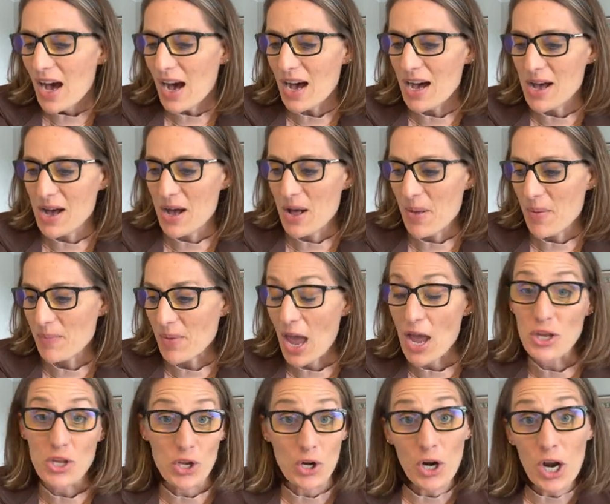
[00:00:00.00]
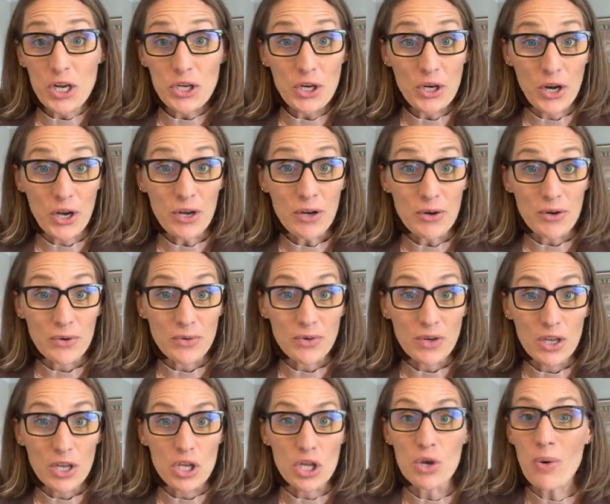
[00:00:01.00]
Um, and you're on your own
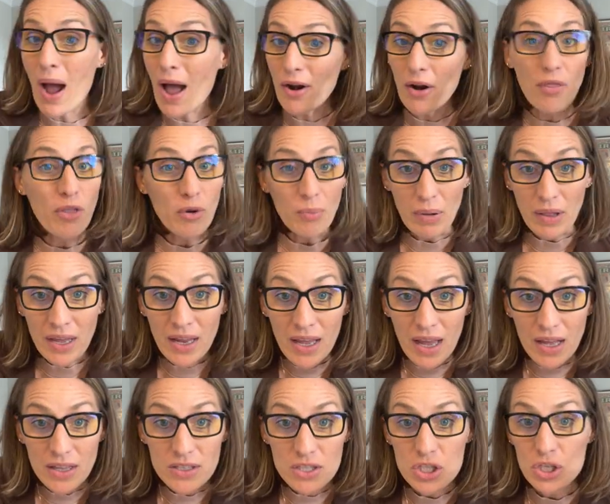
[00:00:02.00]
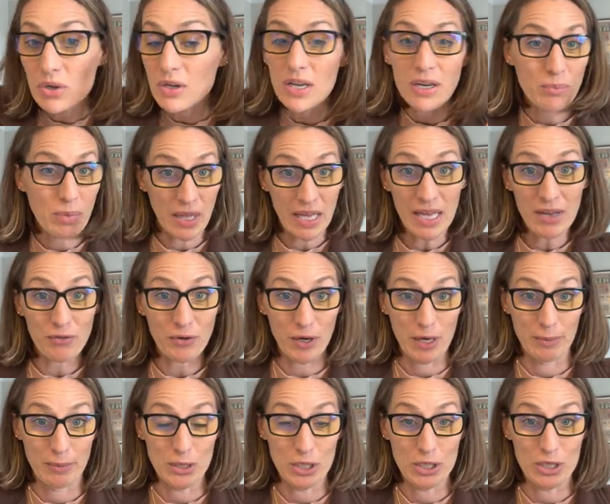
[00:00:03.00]
and you had other plans. You didn't plan for
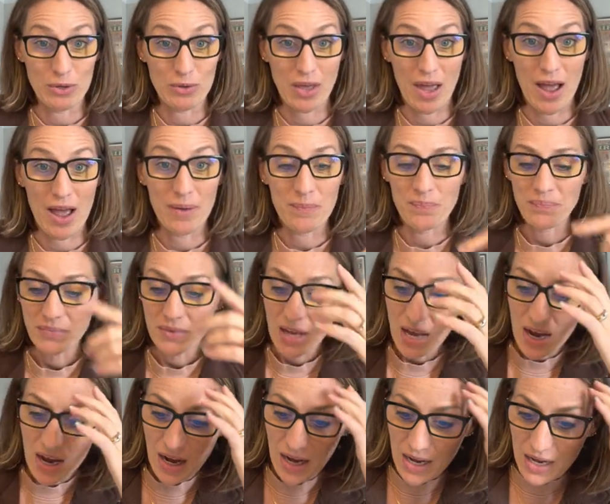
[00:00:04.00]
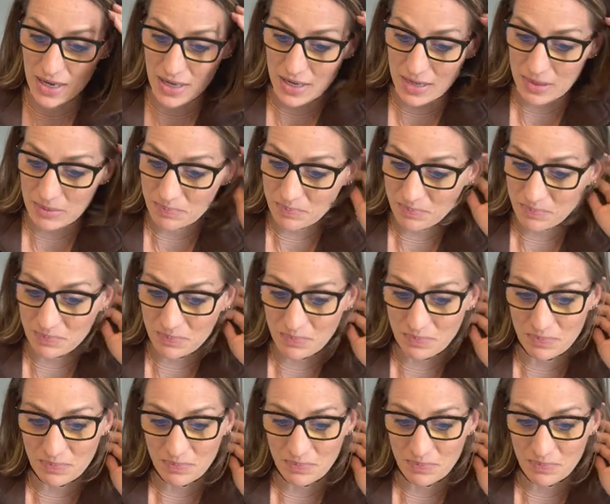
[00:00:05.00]
him to do that. Um,